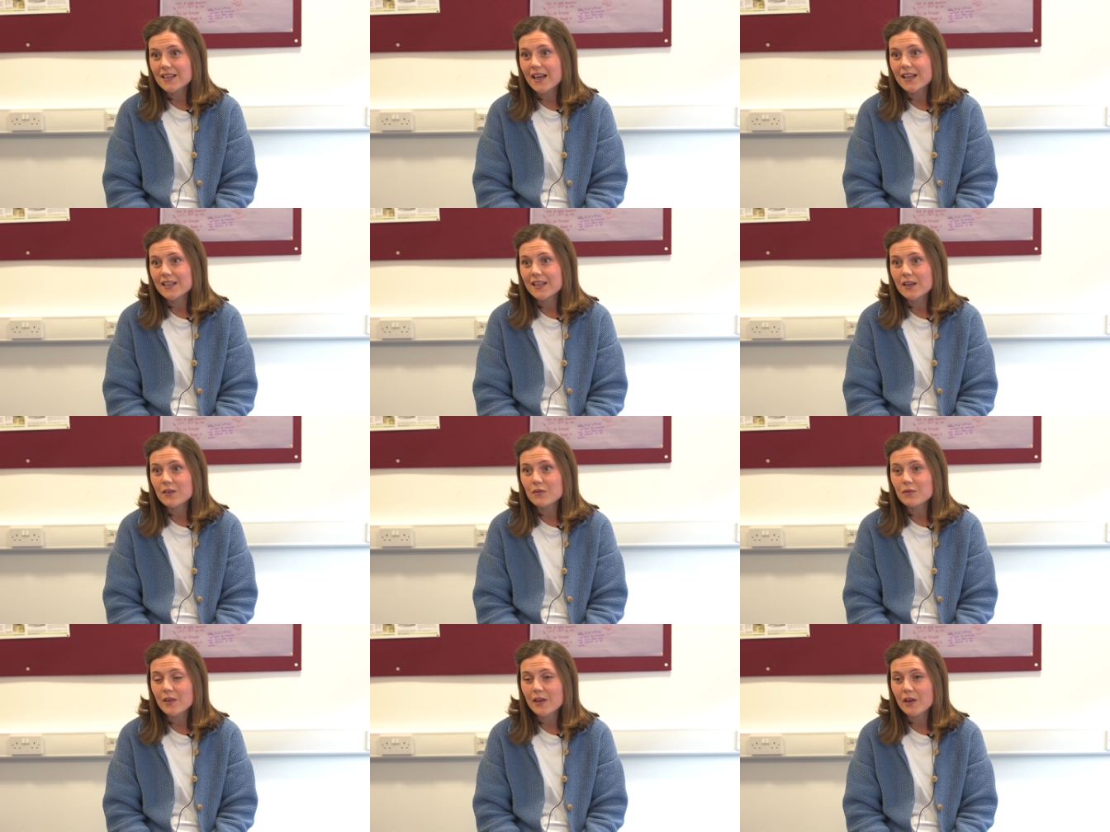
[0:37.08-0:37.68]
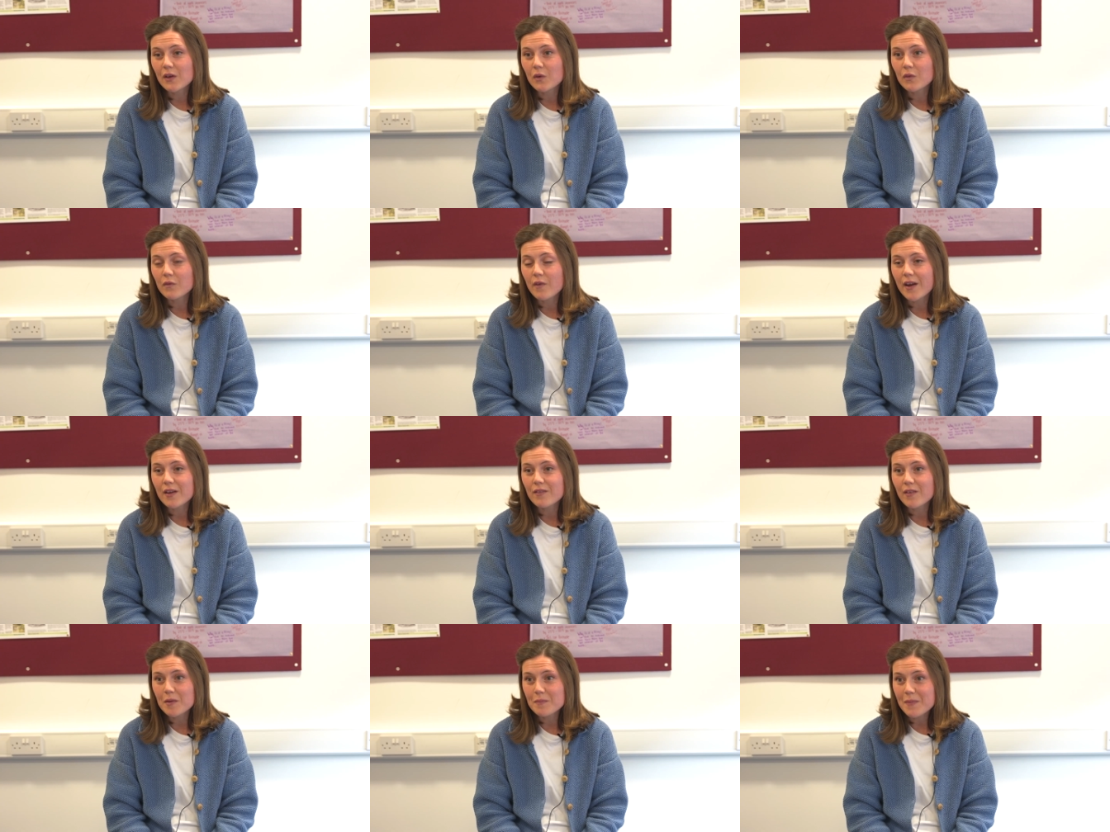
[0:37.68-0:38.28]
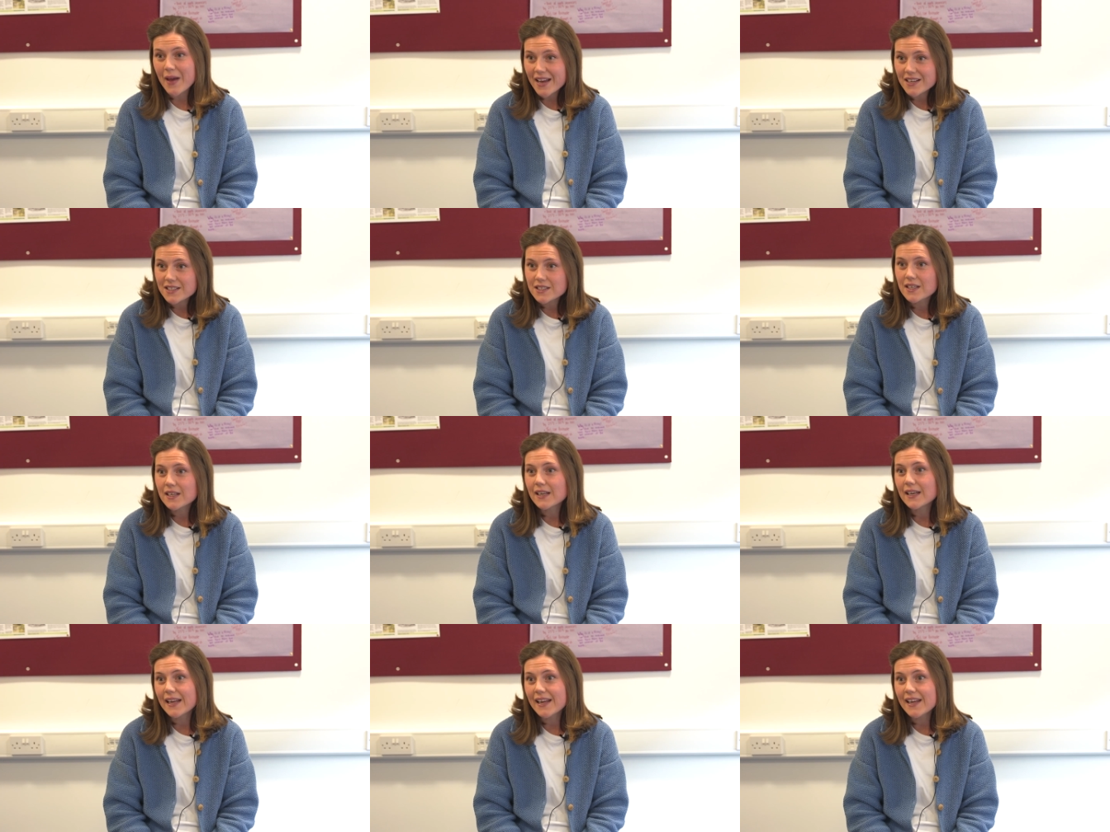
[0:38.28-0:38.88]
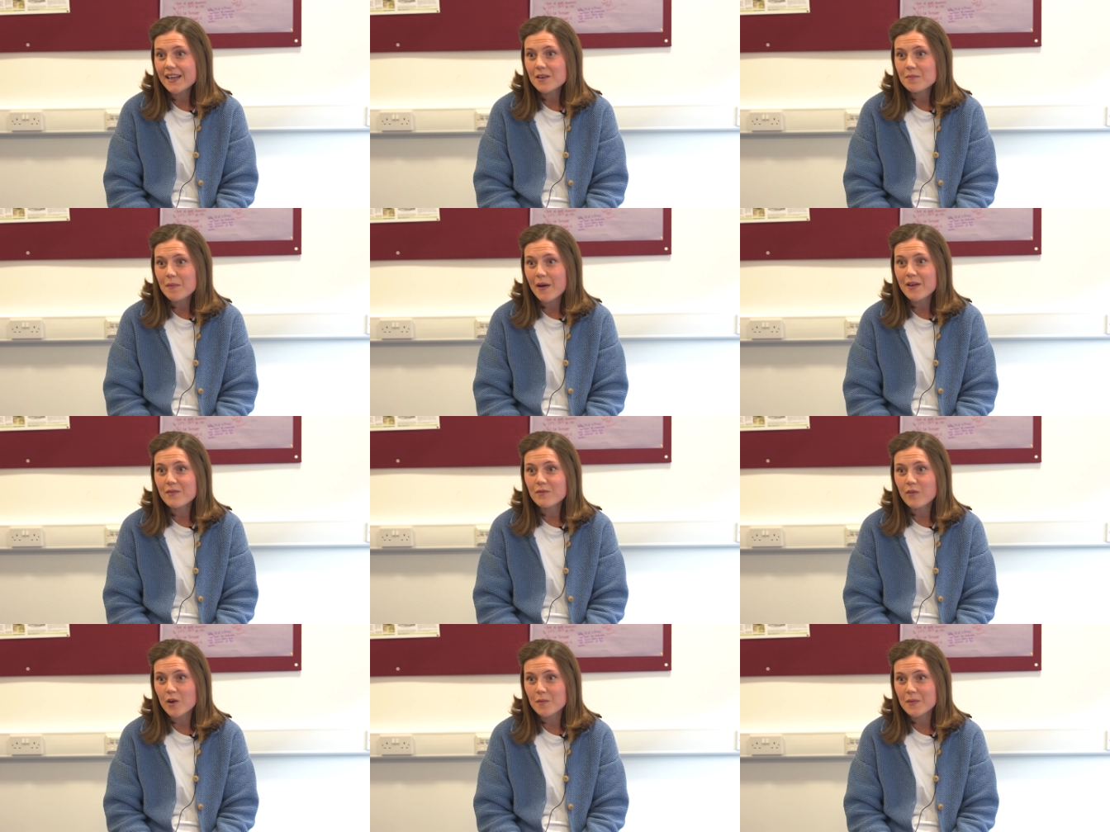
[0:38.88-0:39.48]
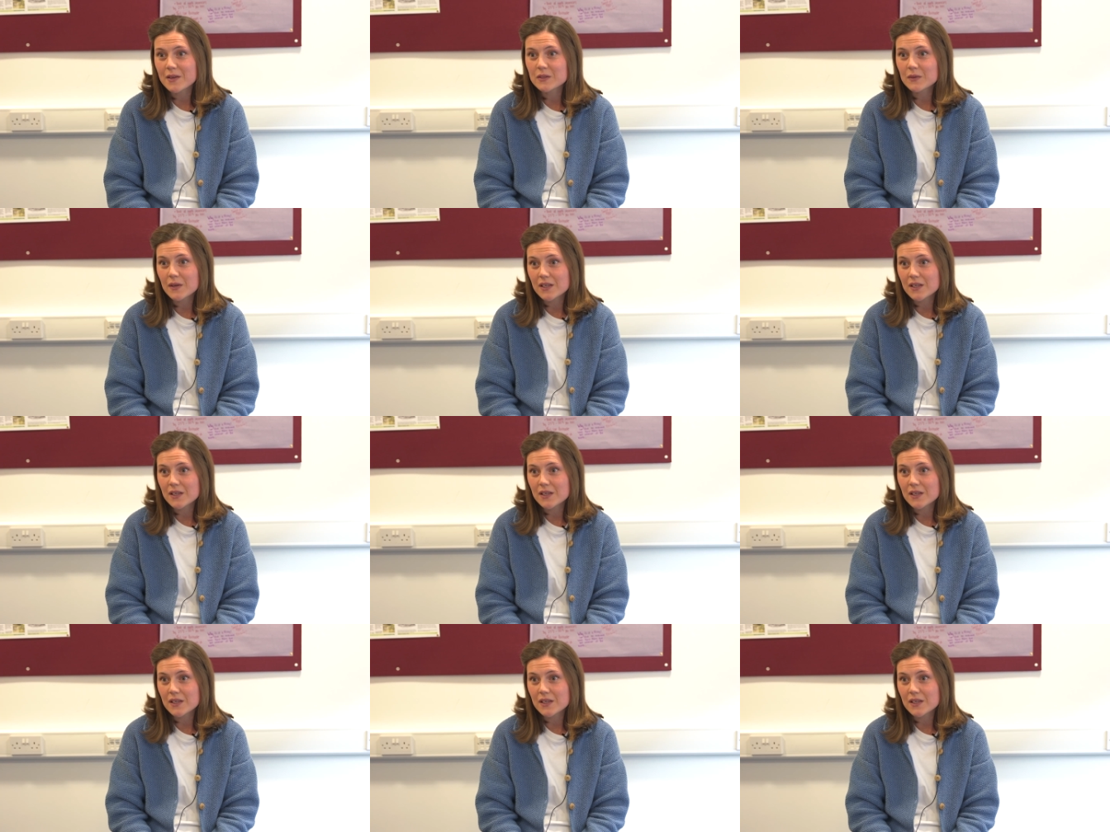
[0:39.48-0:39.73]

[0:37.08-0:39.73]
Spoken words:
and they feel very, very passionately about environmental